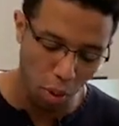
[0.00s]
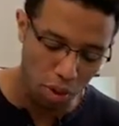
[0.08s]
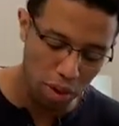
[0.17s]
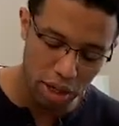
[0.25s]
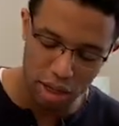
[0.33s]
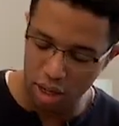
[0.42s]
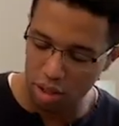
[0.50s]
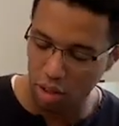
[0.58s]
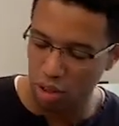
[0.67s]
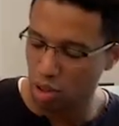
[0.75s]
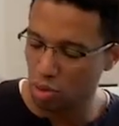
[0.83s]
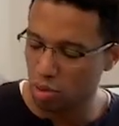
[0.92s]
pour it in there. You
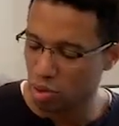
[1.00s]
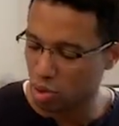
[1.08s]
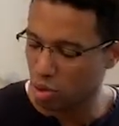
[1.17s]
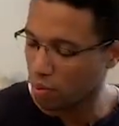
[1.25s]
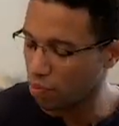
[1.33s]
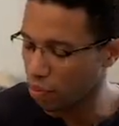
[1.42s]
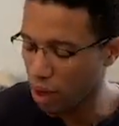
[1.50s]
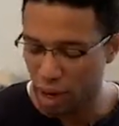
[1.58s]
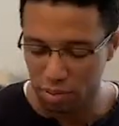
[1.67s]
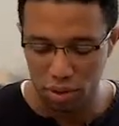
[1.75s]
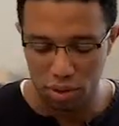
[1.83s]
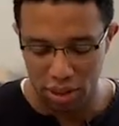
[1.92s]
can use
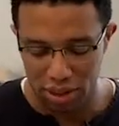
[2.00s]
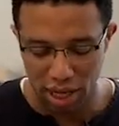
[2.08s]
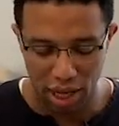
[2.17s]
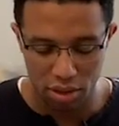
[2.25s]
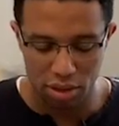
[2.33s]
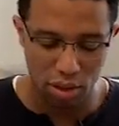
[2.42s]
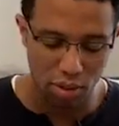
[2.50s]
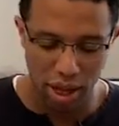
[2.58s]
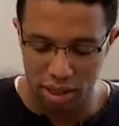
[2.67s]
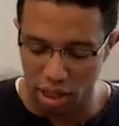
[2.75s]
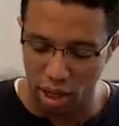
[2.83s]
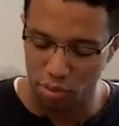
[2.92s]
little containers that will
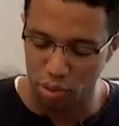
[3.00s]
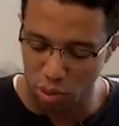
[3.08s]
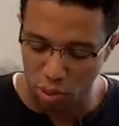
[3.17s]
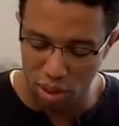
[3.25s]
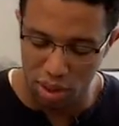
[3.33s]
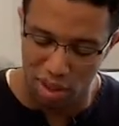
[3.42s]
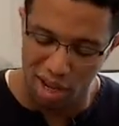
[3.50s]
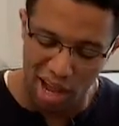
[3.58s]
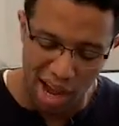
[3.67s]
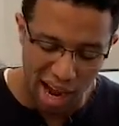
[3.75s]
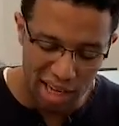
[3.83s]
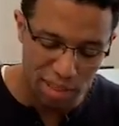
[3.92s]
actually help you squirt it.
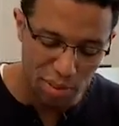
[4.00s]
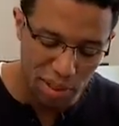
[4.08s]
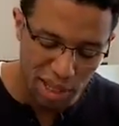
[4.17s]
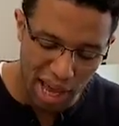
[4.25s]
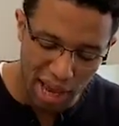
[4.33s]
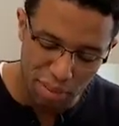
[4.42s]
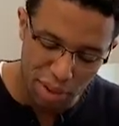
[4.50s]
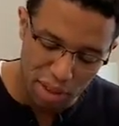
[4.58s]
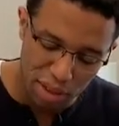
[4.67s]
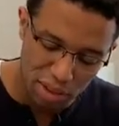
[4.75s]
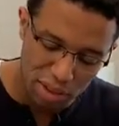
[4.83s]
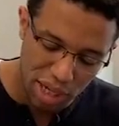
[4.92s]
I typically add about a
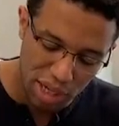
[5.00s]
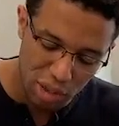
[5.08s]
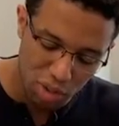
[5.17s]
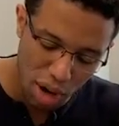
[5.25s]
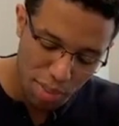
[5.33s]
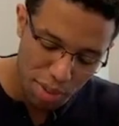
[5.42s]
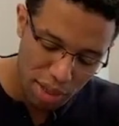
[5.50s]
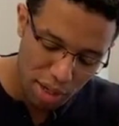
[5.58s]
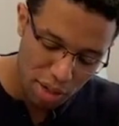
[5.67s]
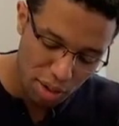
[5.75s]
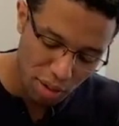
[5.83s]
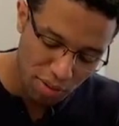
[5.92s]
little tiny drop in
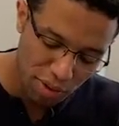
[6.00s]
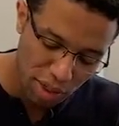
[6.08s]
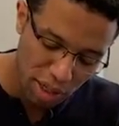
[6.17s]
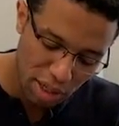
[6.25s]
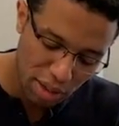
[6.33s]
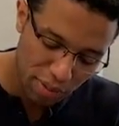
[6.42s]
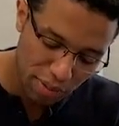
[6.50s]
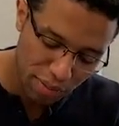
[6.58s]
there, hopefully